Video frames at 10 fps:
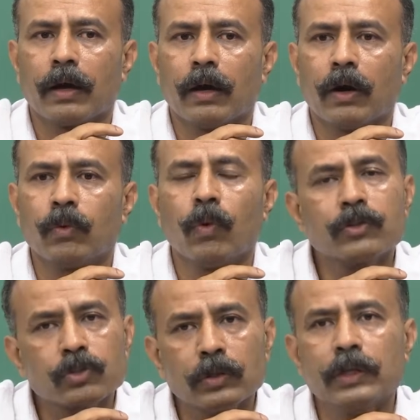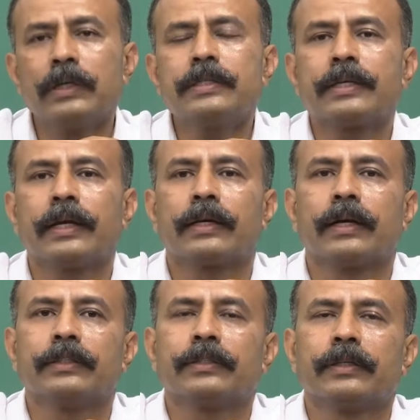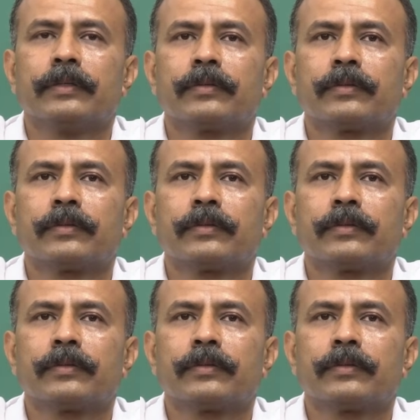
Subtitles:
or wants to learn cell culture